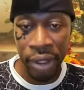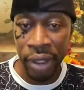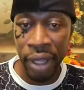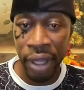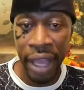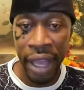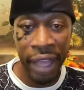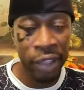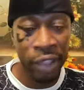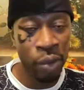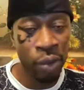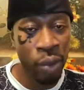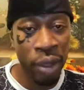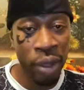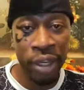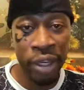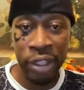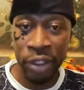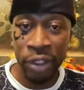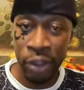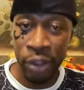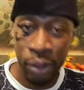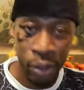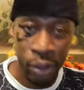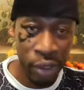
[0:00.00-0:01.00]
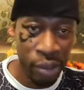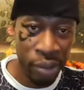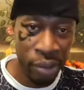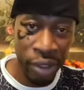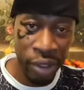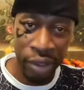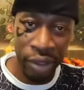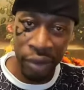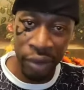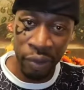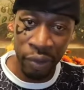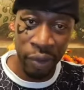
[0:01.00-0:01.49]
Class one and two
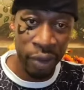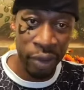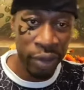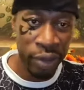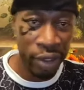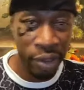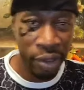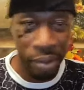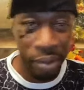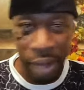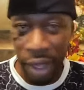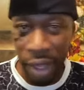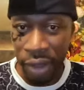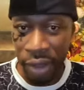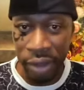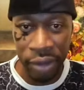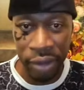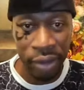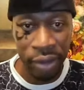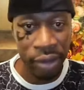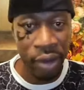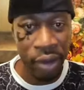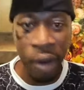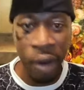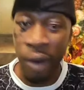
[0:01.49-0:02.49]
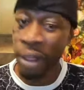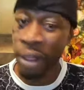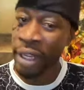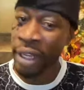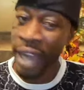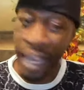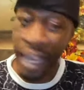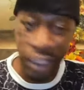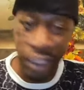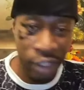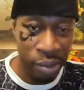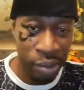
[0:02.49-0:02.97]
should be in the first email.
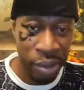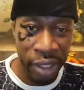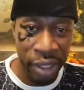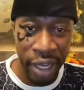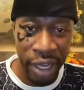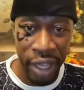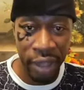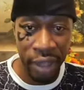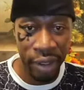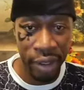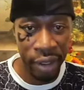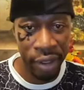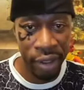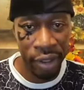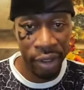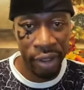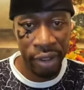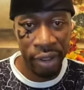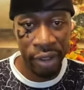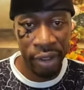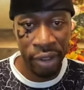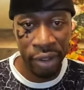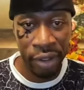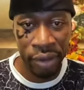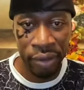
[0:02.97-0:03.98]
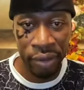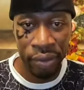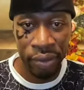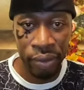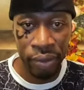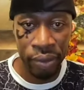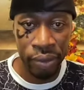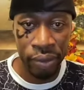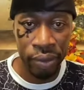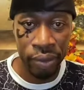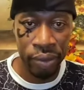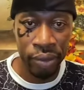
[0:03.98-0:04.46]
All of that should be there.
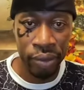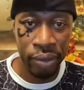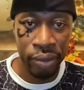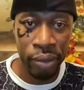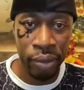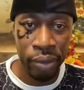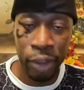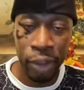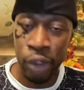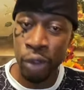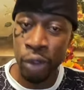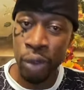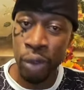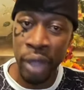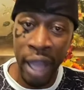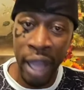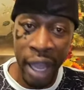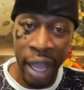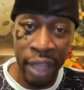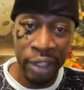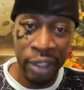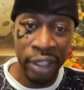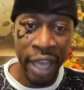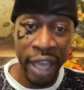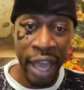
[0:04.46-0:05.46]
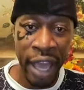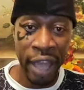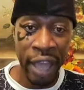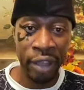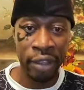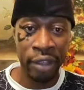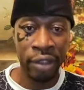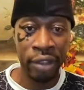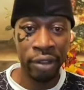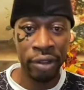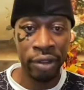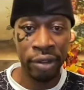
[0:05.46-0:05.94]
But you
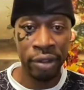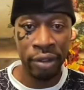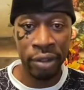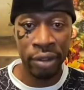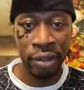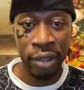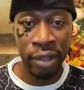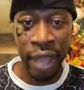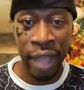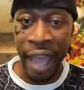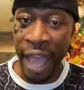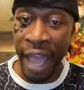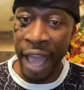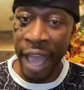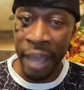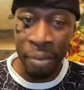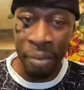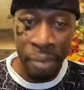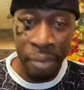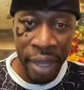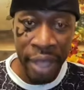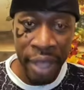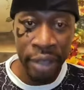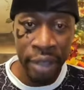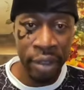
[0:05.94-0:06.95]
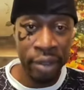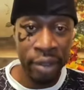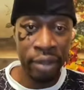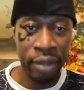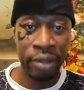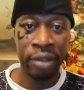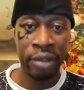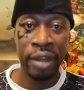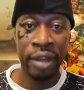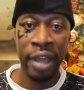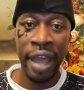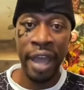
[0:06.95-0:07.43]
contact admin
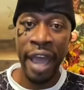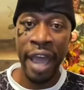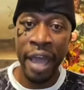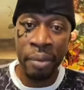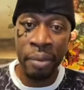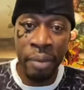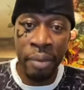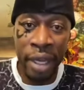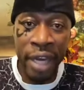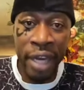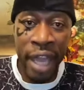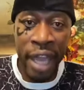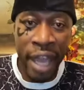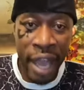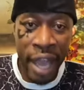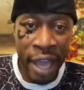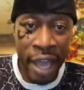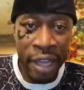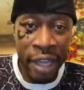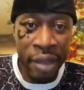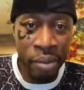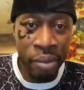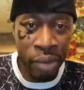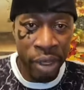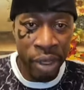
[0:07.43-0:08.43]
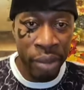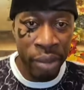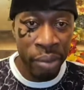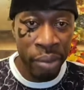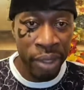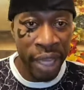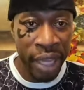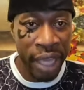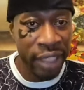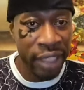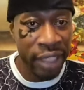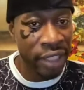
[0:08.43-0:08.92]
admin brother.
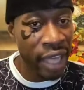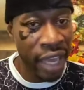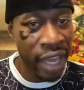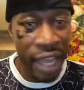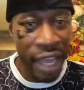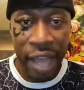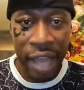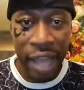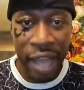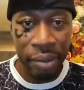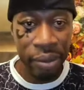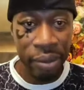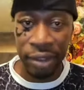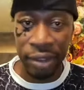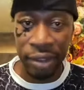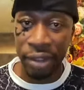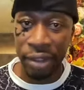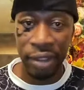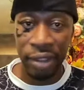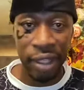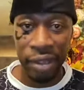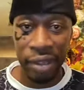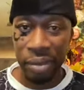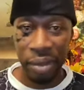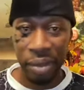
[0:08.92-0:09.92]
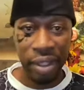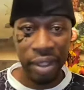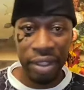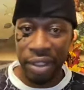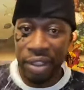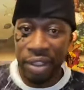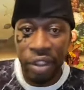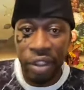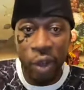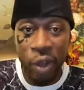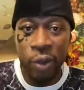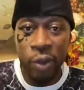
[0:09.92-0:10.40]
Polight. It's,
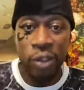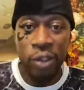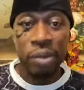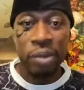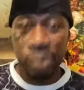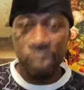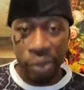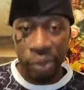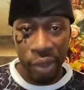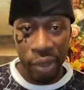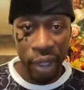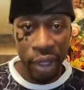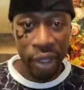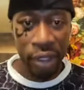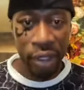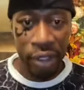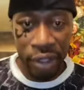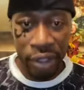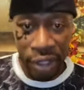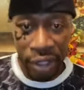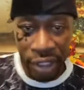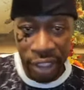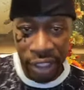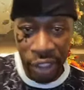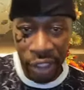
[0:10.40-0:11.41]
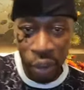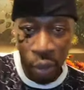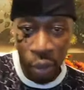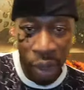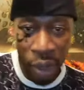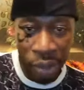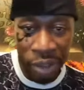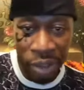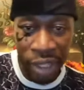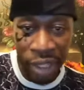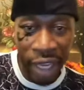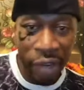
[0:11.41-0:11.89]
it's so simple. This
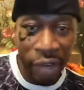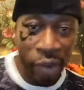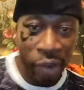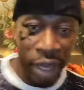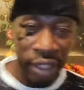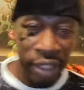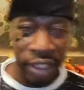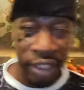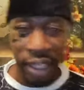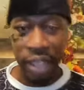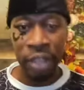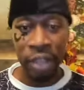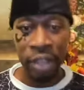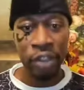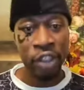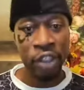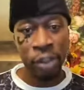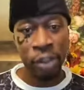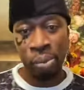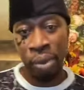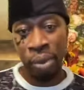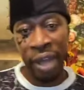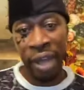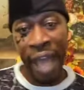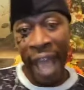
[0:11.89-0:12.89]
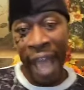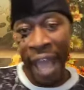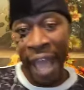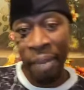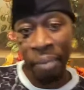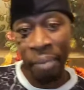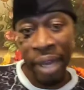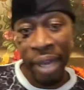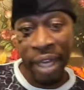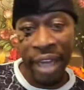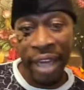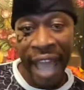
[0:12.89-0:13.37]
website right there, just put
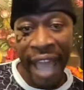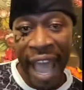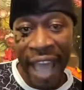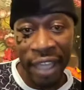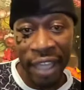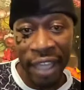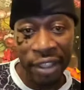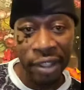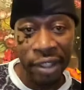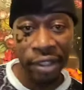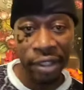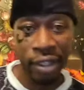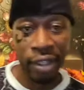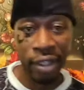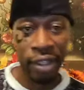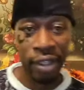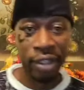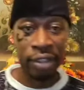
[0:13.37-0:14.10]
admin at.